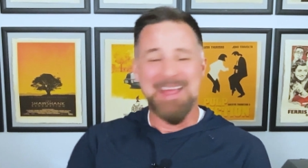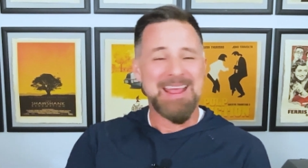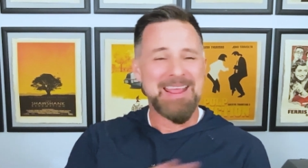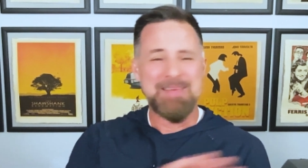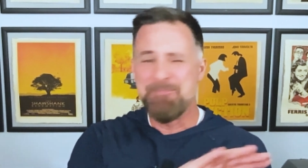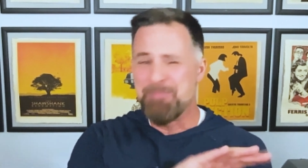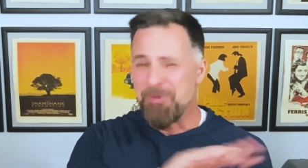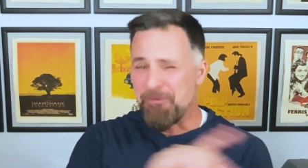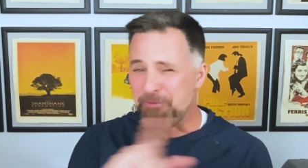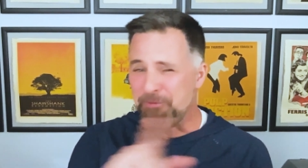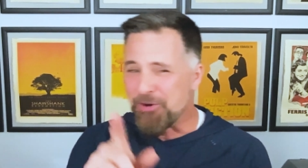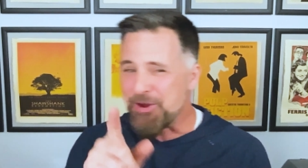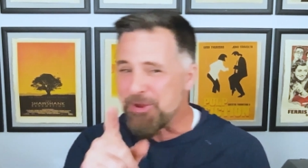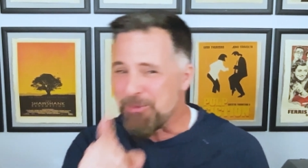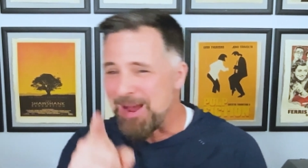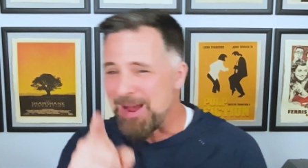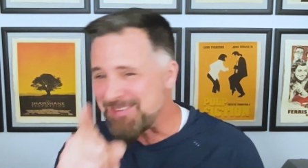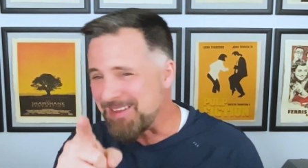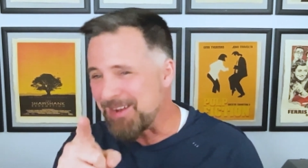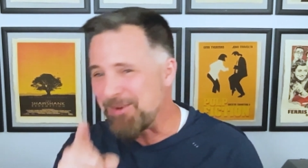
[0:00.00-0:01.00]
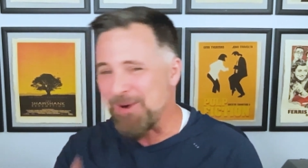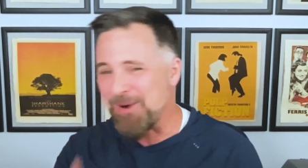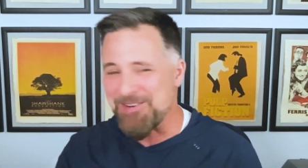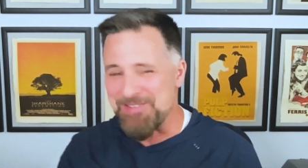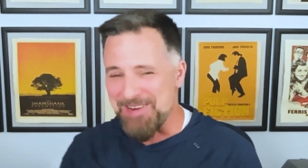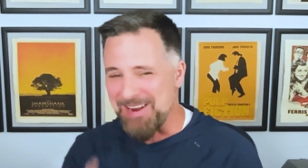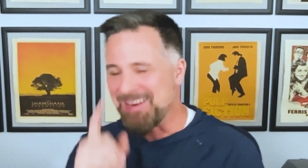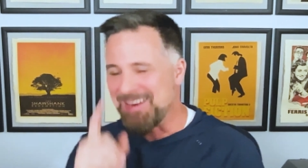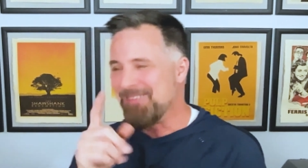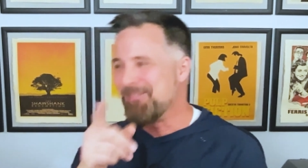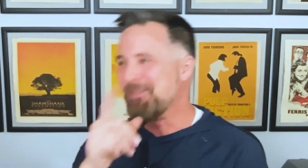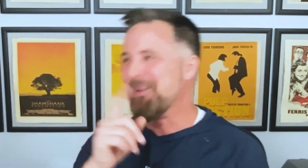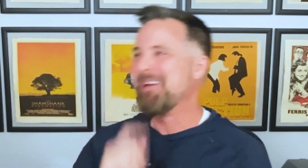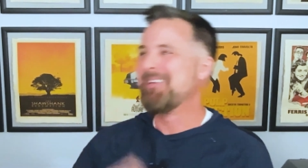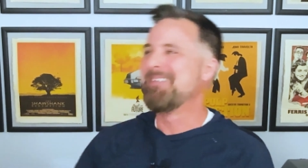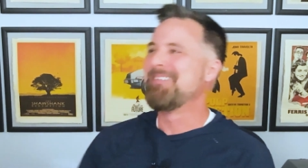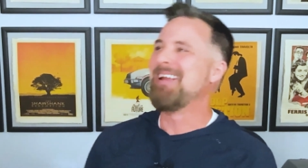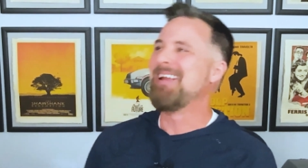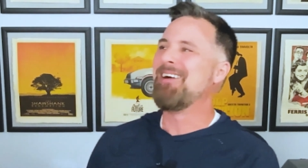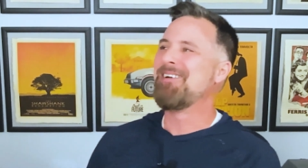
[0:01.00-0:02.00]
Even before you ask that question, I'm gonna give
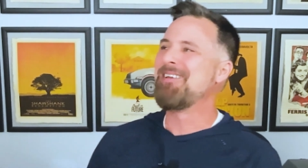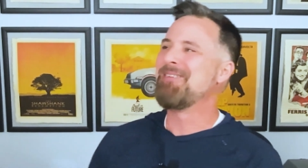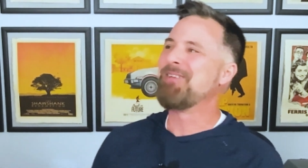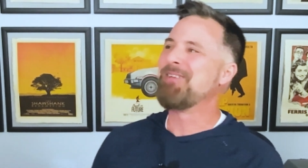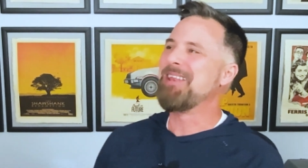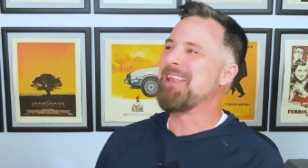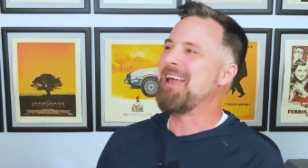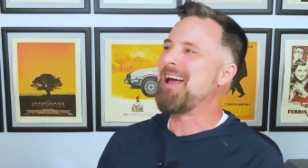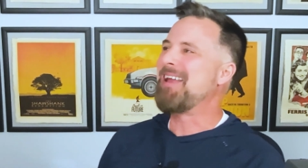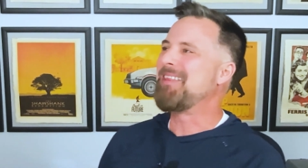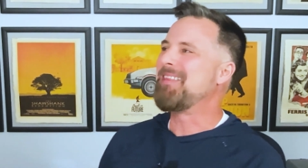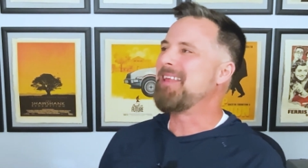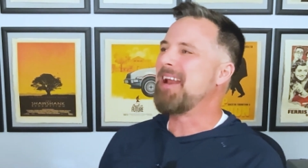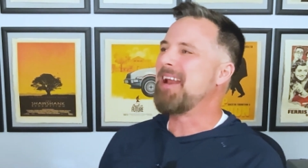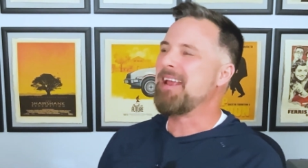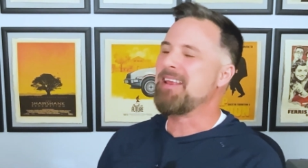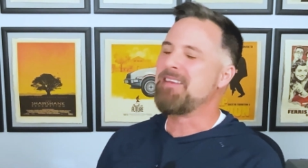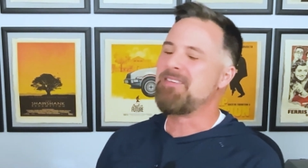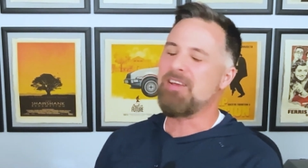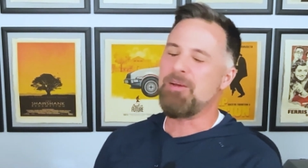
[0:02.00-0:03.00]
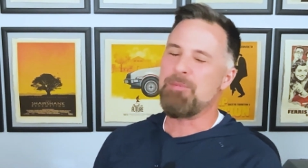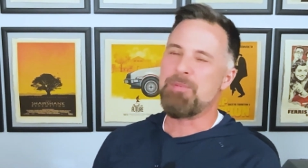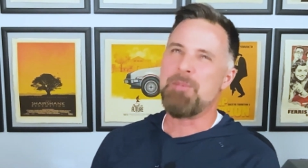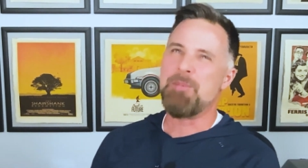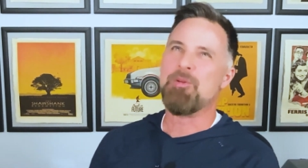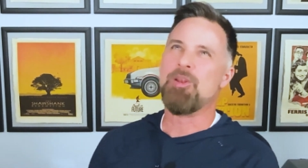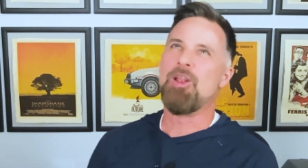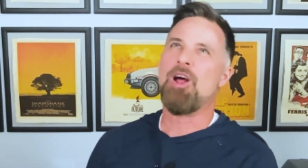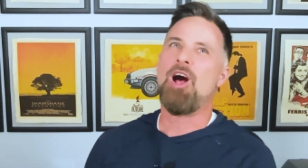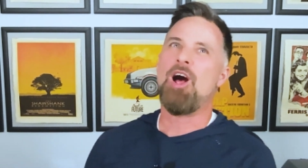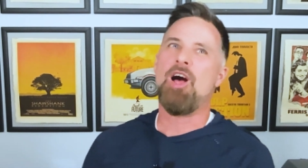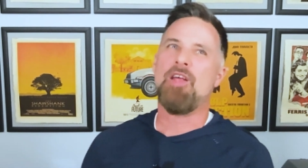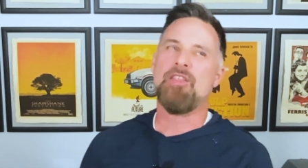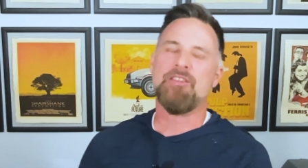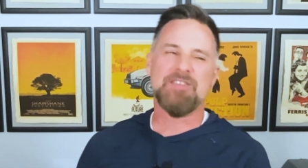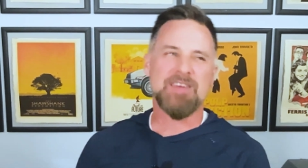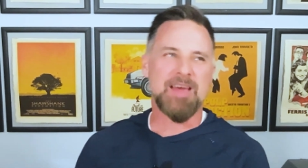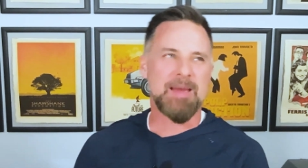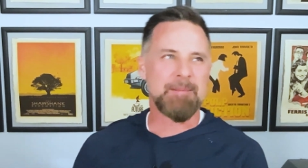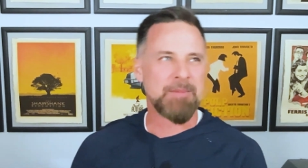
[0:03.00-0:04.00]
you, I'll give a line that I tell people all the
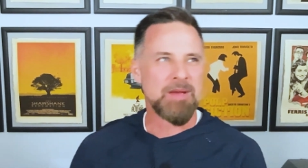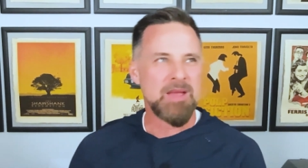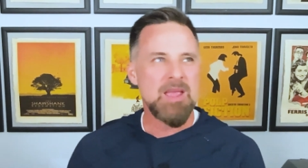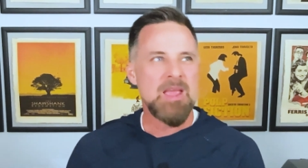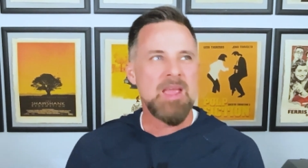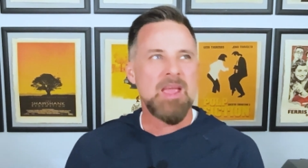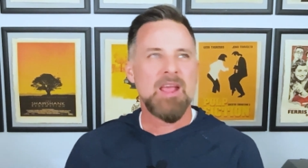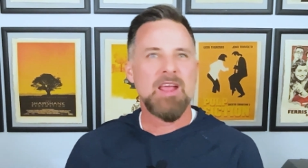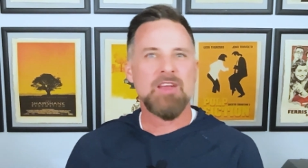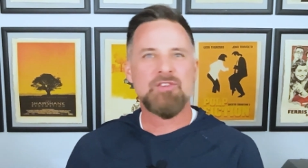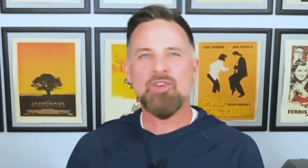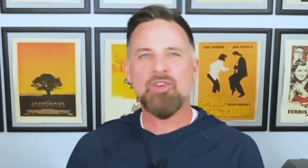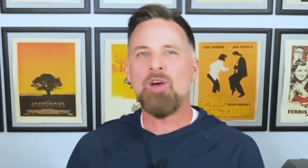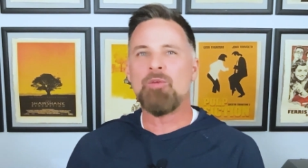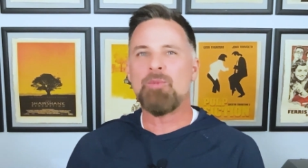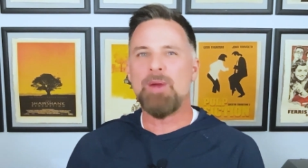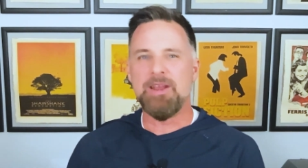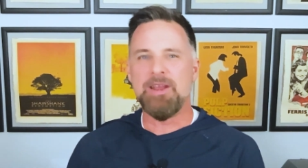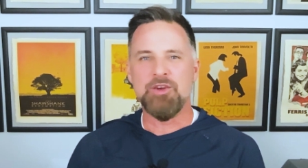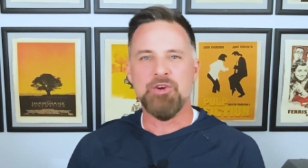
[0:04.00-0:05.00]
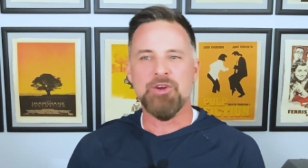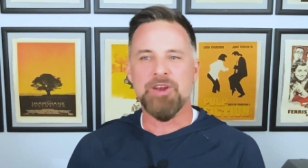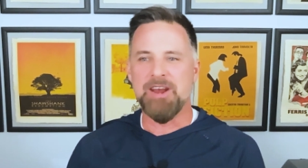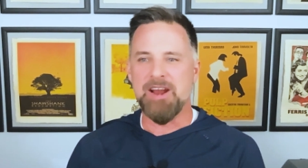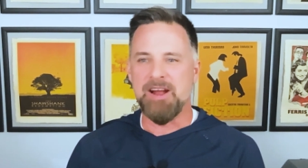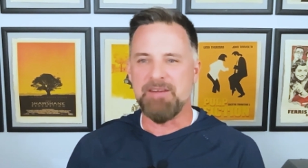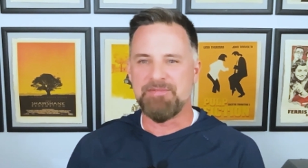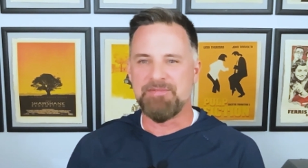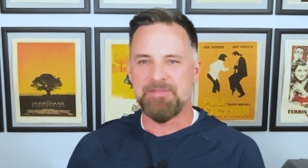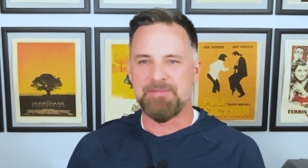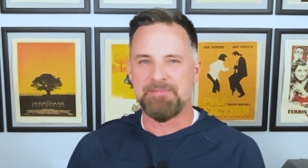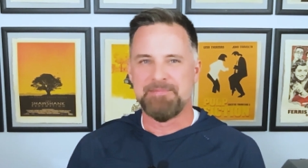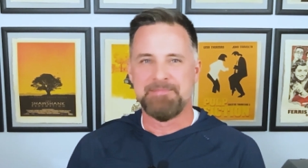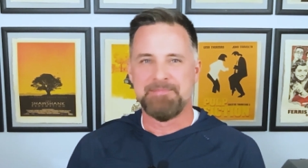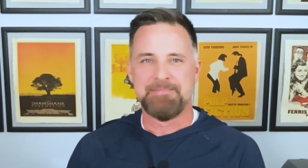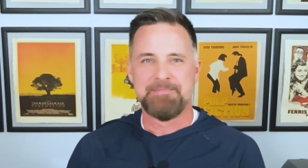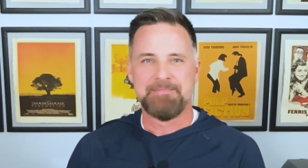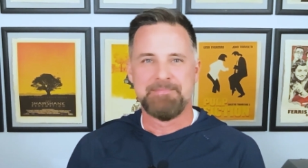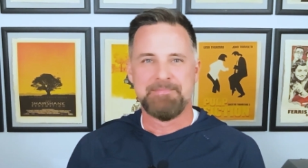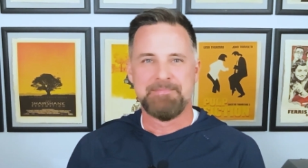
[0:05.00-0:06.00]
time. It's already good enough.
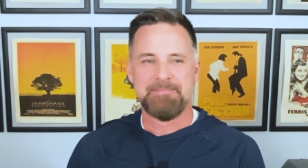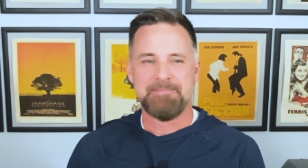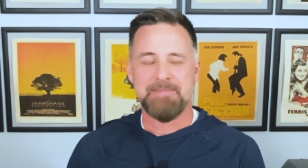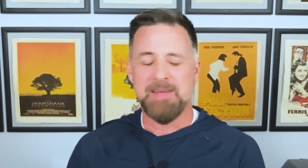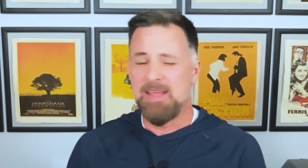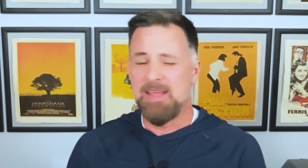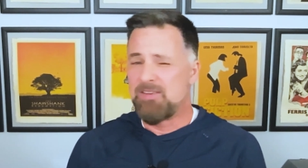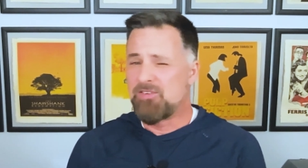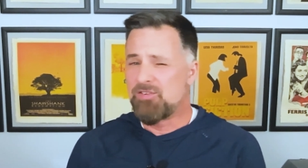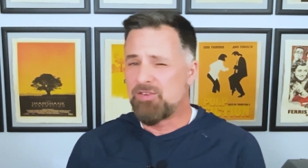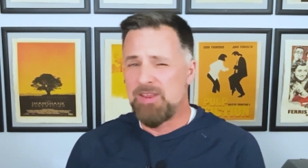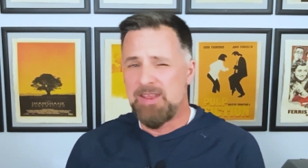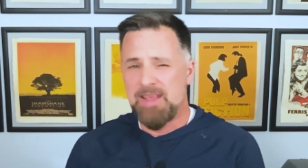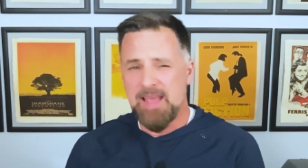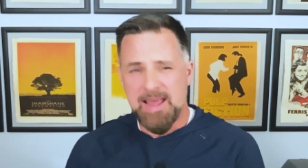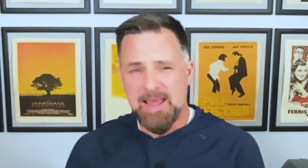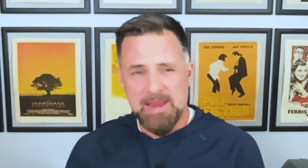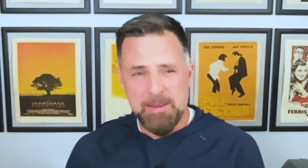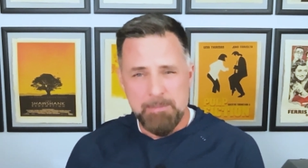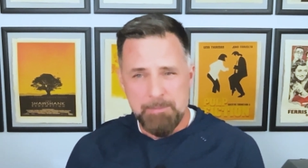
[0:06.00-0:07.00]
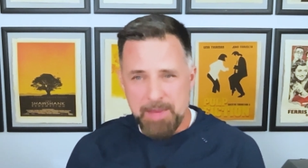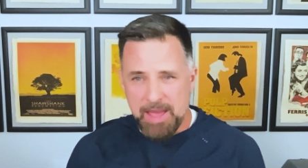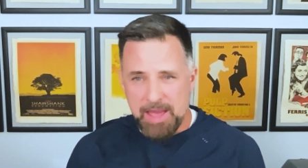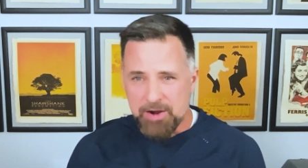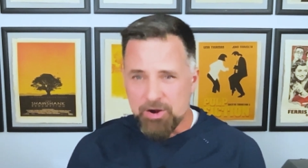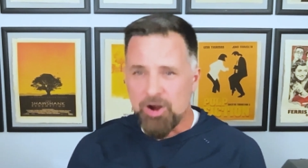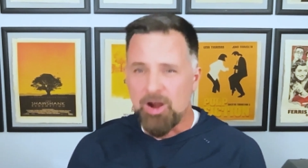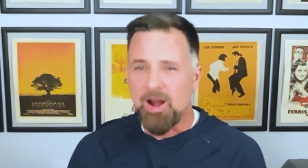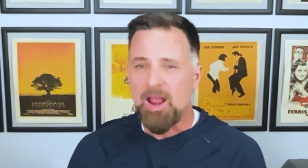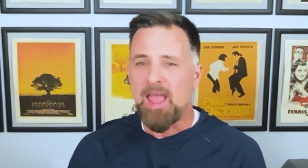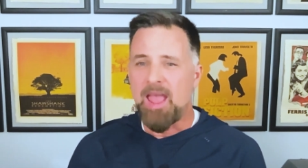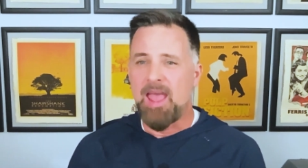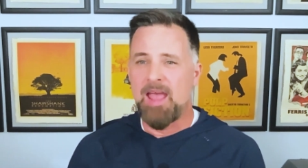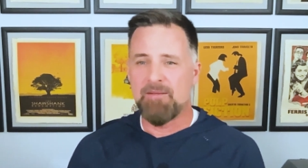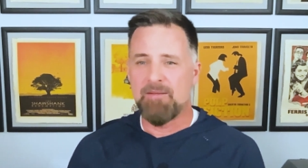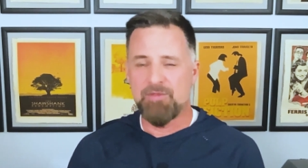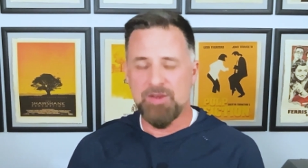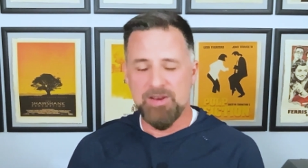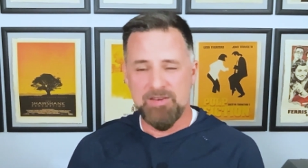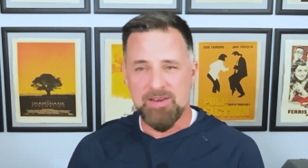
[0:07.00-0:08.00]
It's getting better
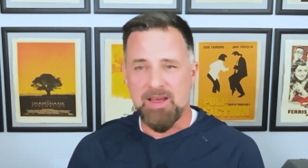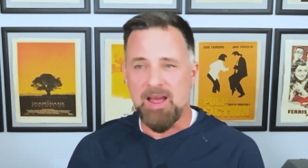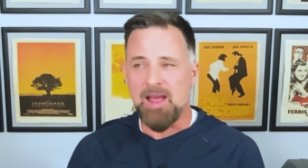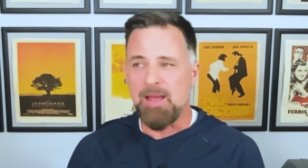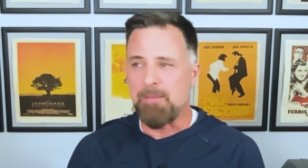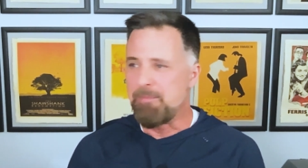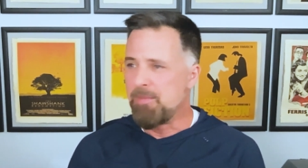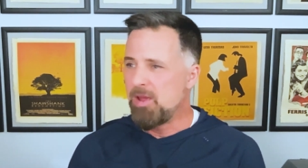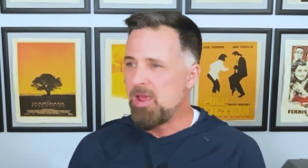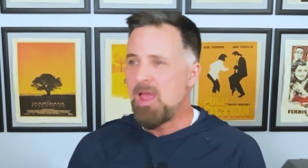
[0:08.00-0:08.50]
every time.